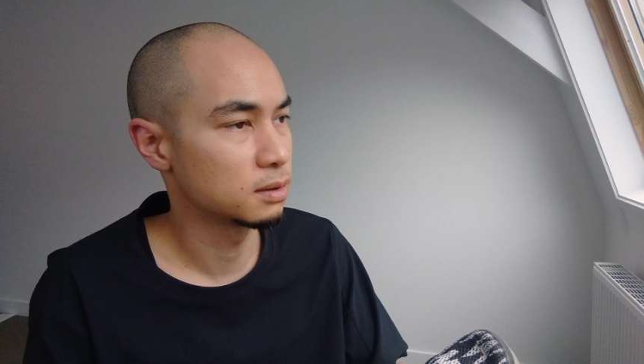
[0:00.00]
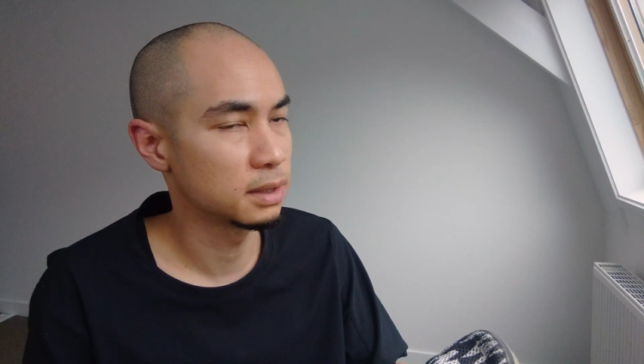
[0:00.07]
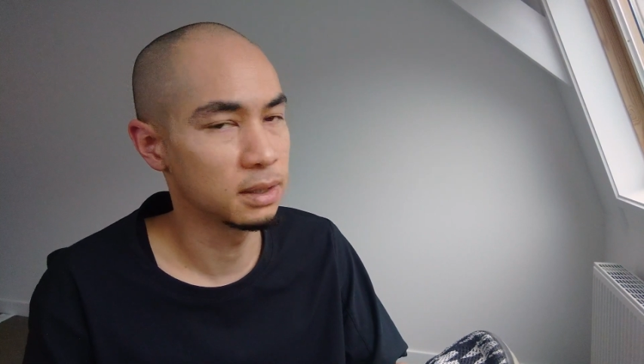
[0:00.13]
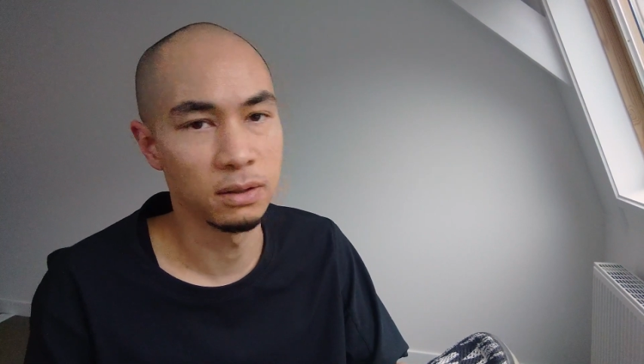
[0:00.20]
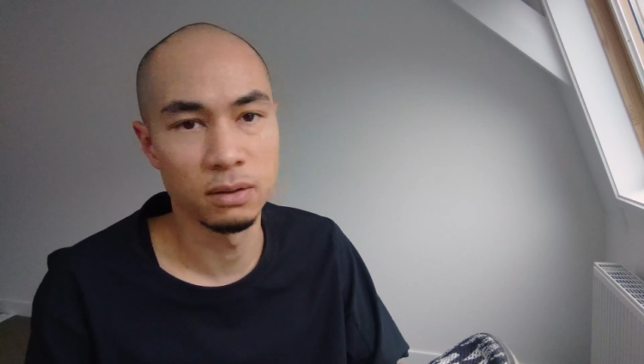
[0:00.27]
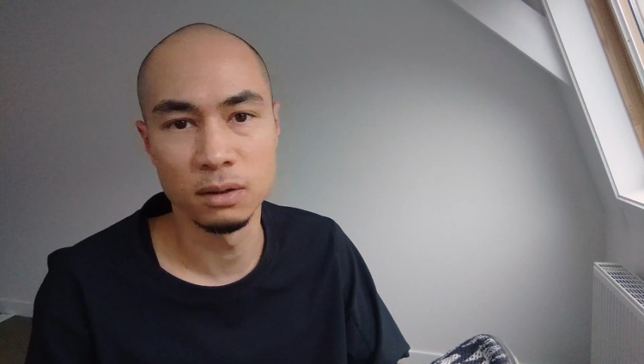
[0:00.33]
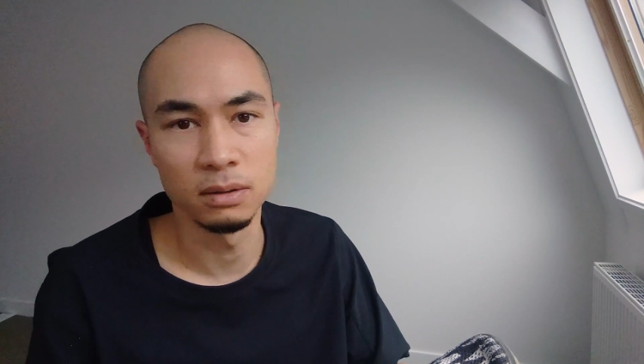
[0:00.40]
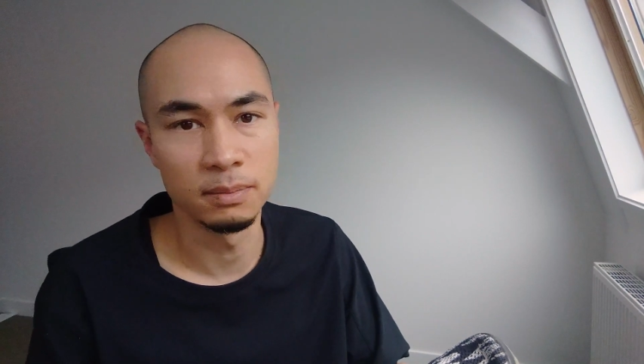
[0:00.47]
I
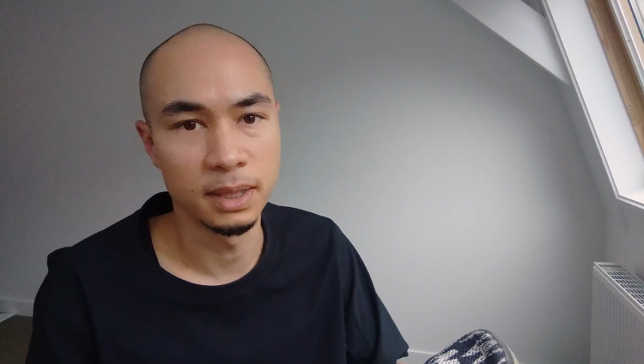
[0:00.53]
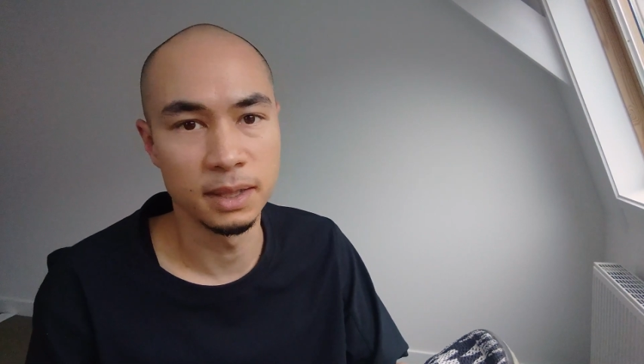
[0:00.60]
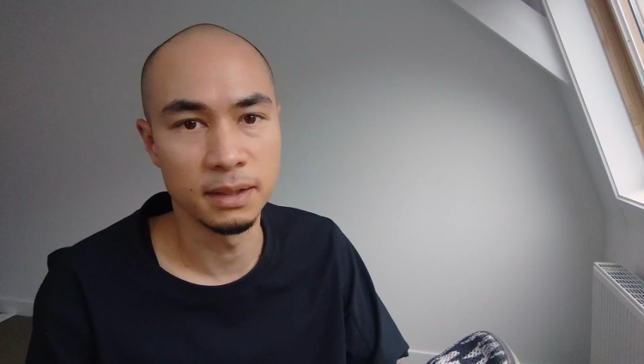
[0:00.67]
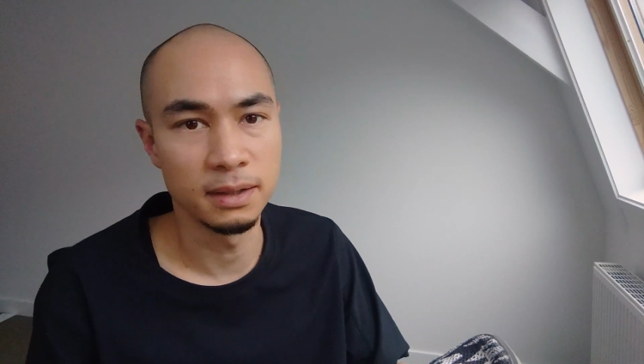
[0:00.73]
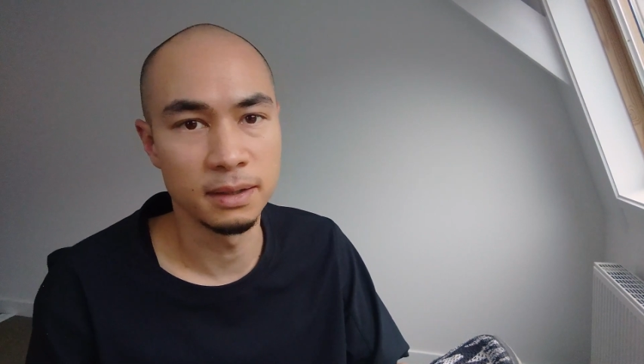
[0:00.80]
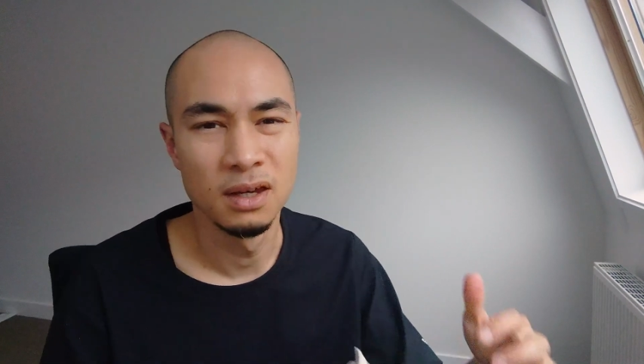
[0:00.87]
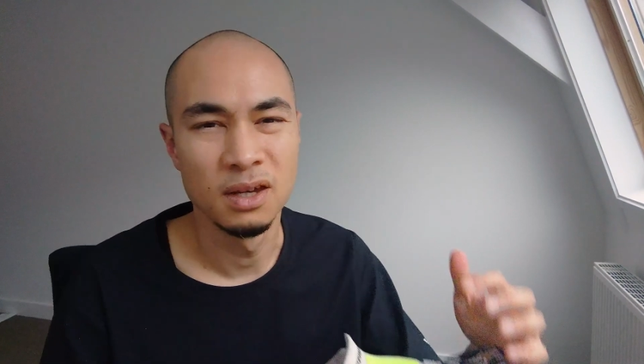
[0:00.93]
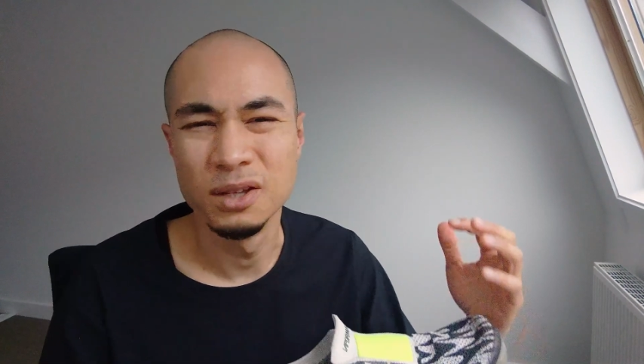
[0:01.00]
don't know.
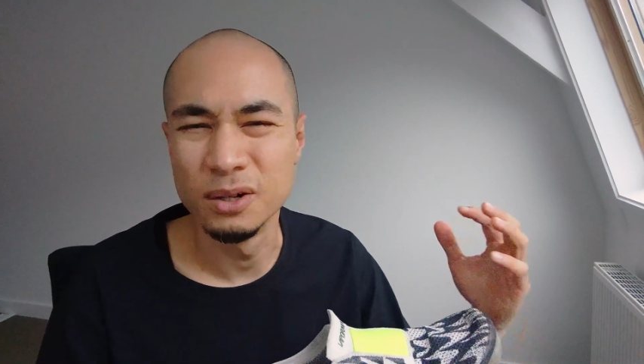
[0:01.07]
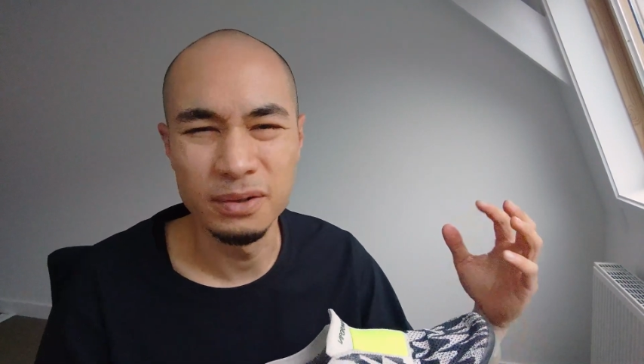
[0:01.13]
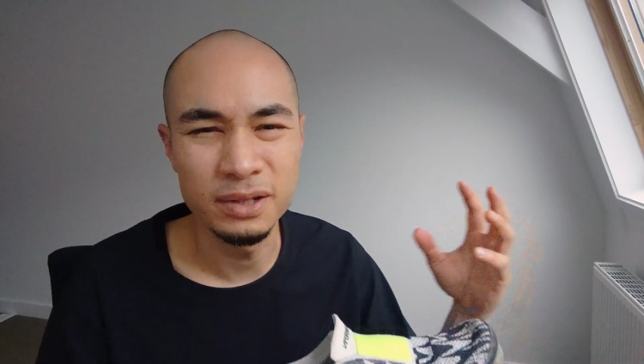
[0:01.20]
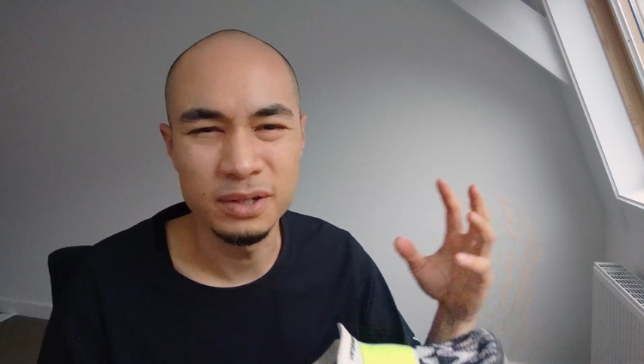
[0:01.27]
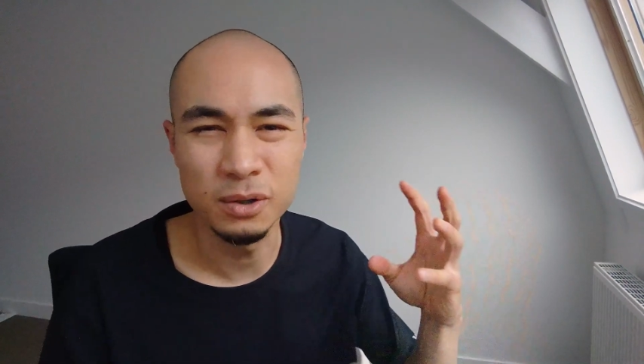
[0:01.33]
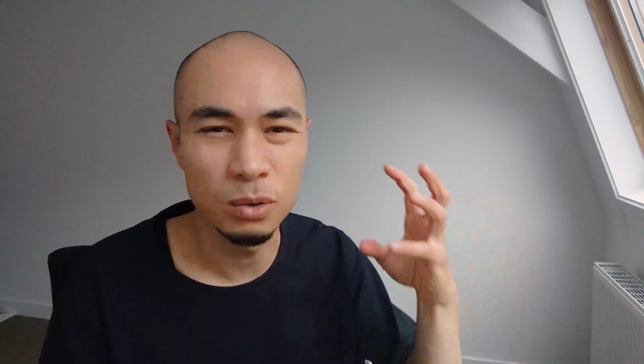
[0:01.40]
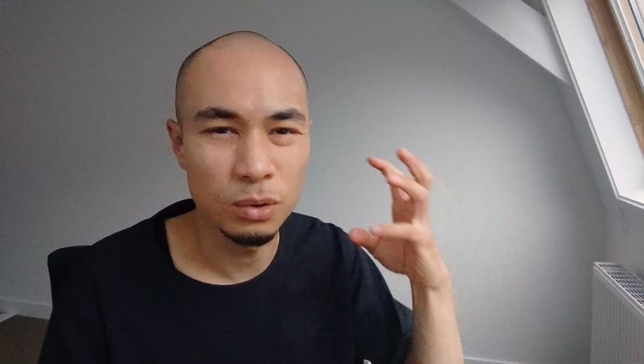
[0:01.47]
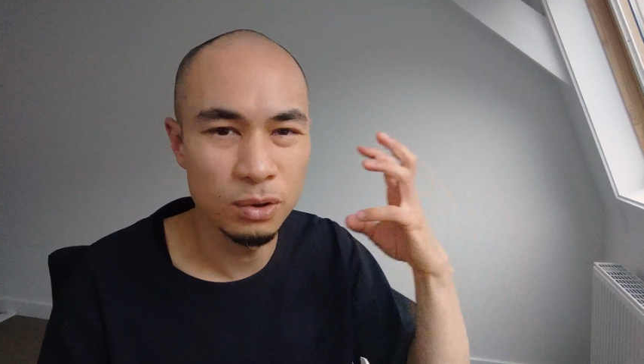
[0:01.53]
You know,
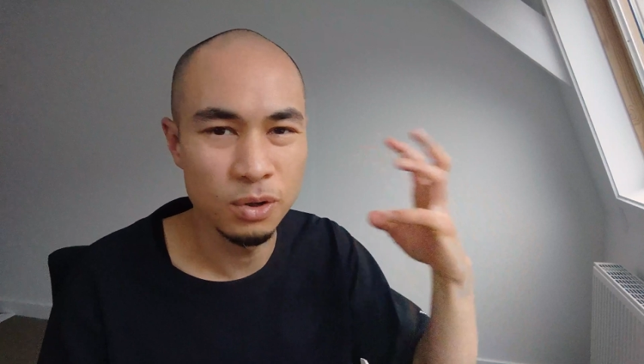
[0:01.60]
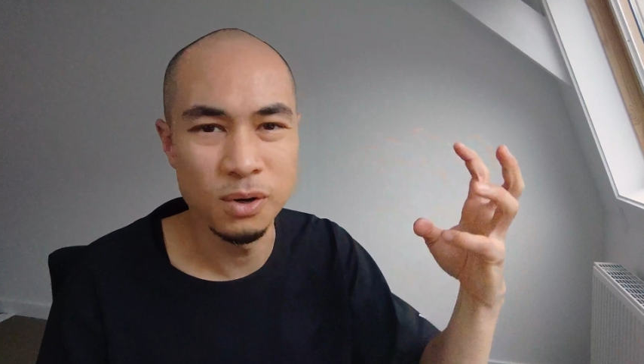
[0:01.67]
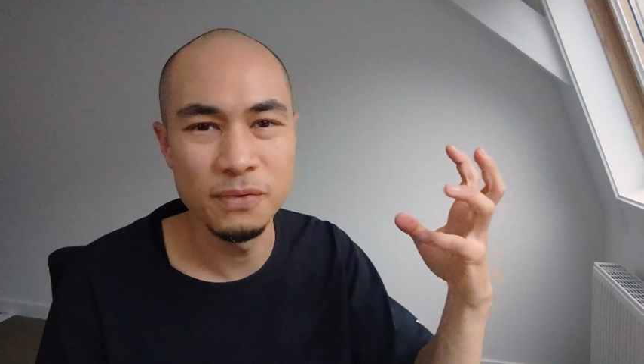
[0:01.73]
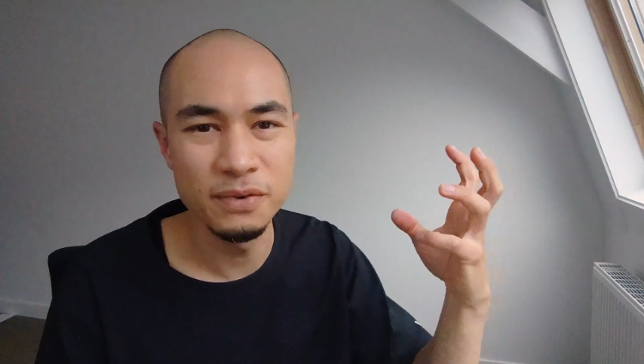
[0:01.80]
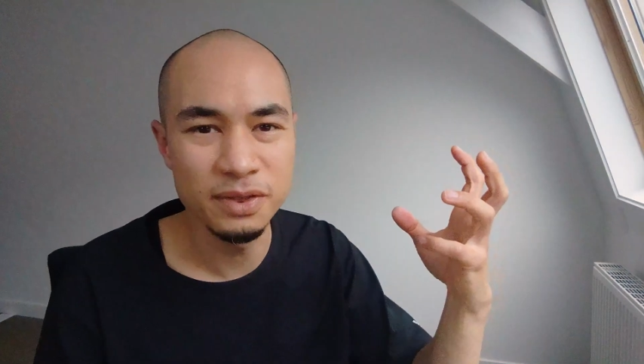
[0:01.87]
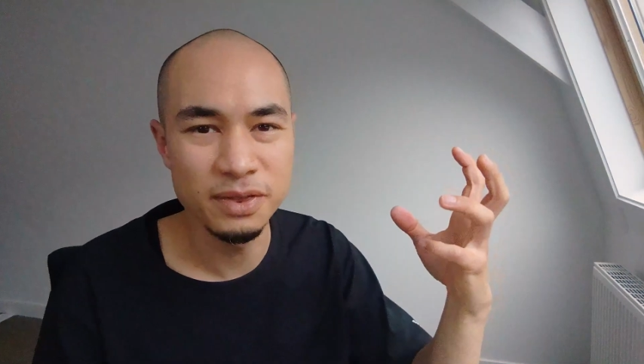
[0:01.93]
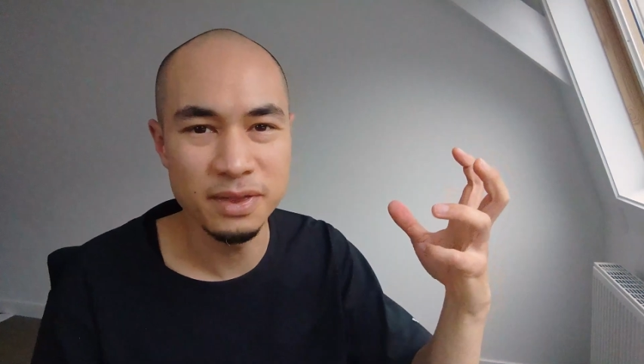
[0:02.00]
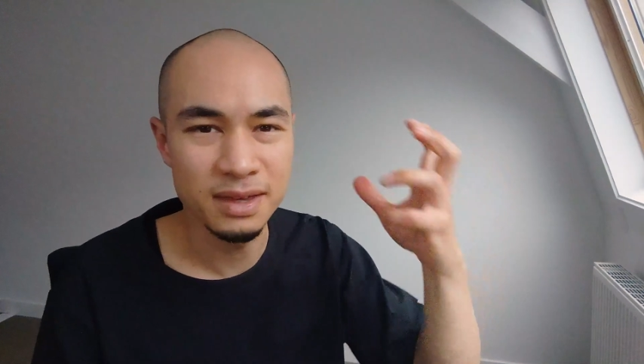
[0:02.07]
this whole
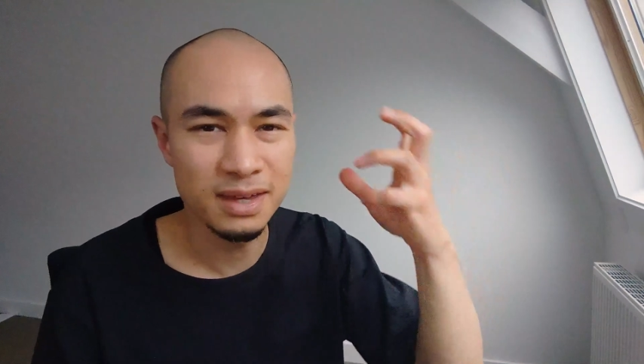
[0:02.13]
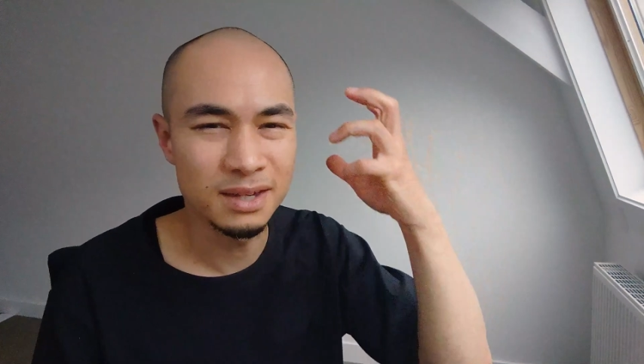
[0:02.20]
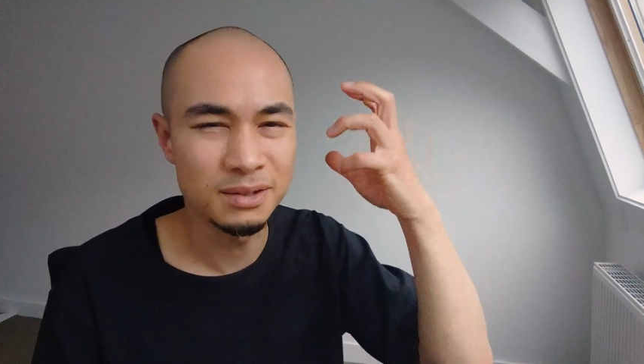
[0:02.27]
COVID thing